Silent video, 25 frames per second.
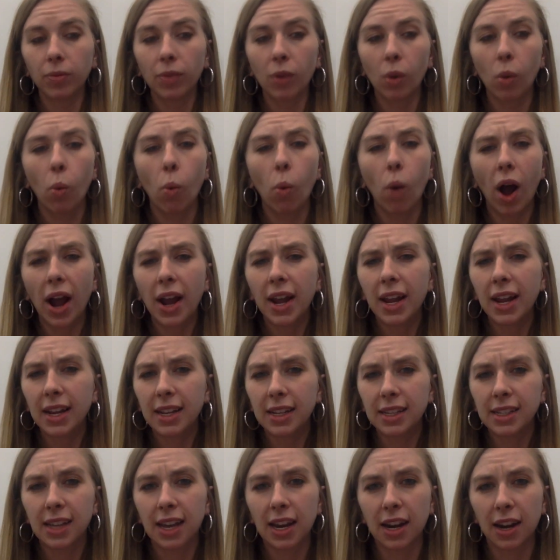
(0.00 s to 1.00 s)
why
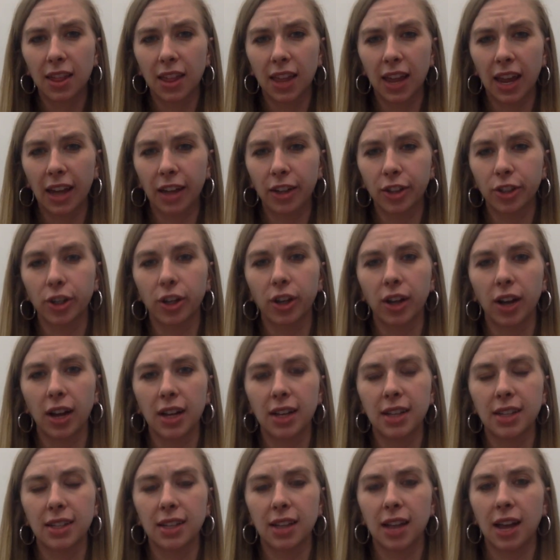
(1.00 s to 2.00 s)
is it that it took
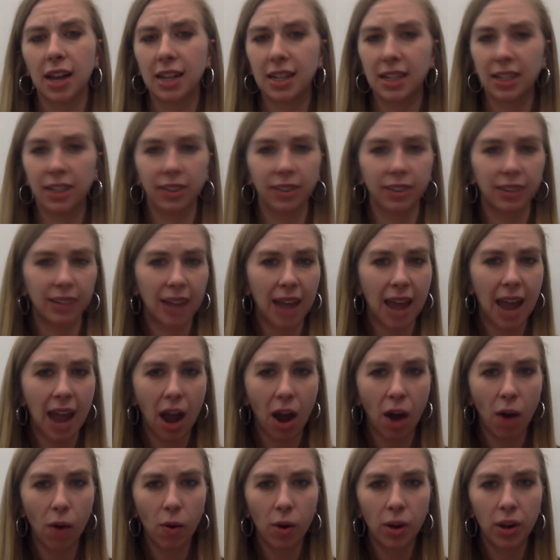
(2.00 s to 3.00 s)
us until
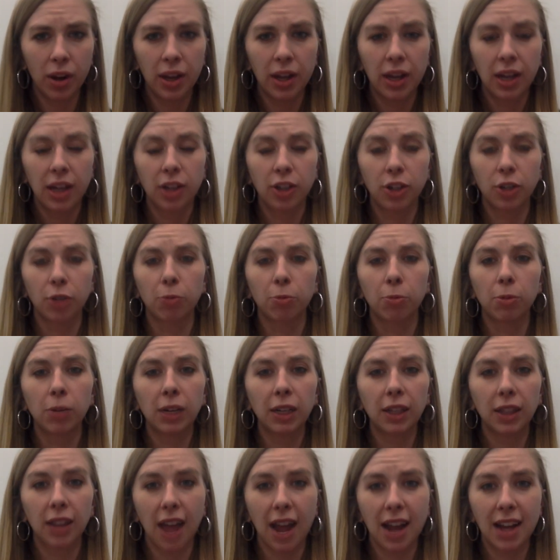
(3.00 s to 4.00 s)
now to
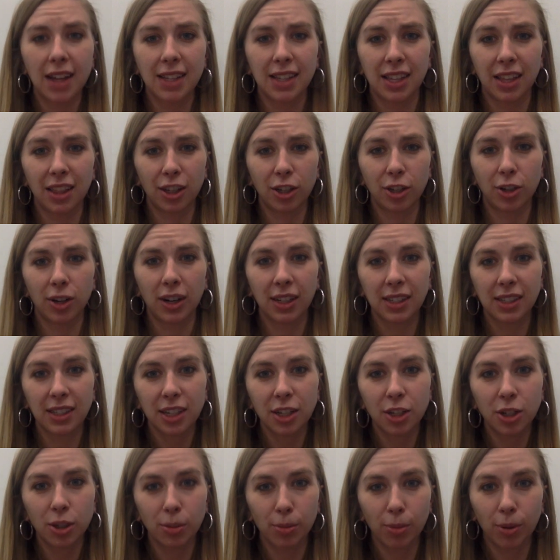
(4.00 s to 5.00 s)
realize that the
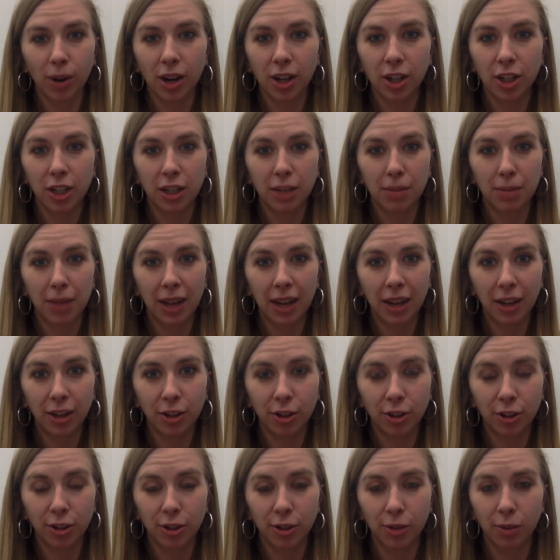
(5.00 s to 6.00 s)
translation project
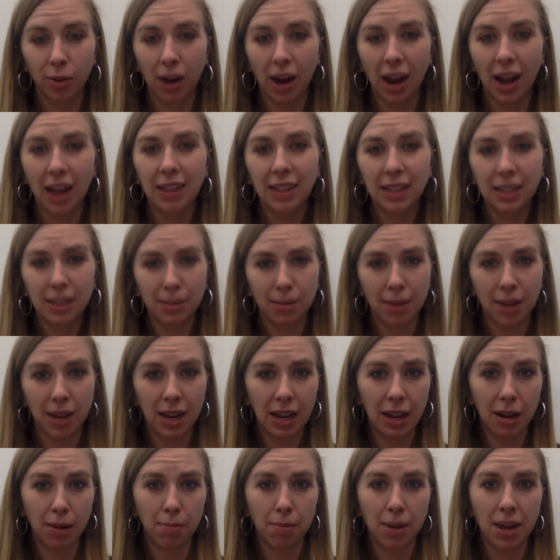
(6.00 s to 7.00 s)
managers were
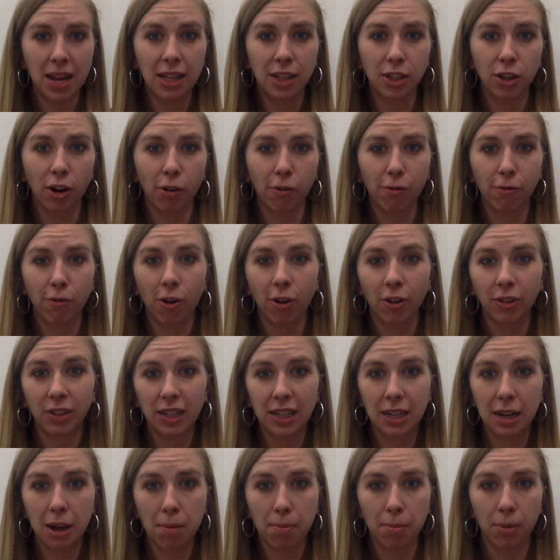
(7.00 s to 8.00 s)
estimating based on
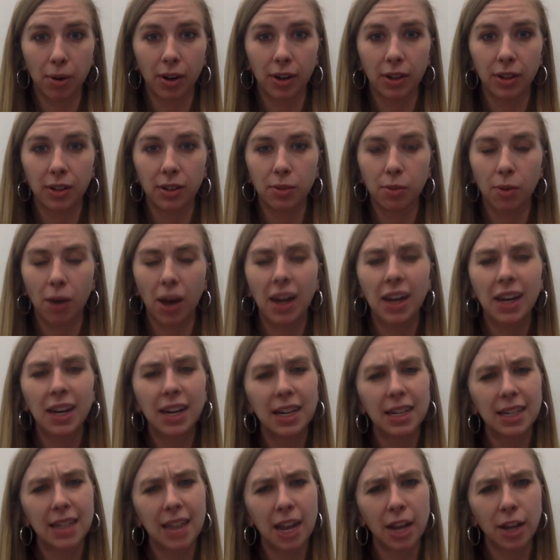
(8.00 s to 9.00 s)
faulty numbers? Why did
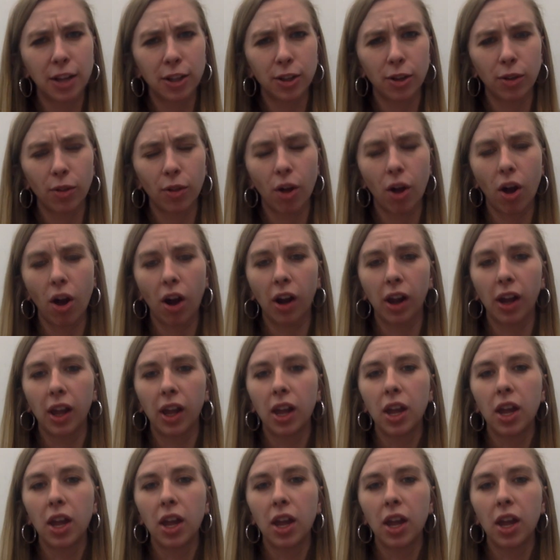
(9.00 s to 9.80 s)
it take so long?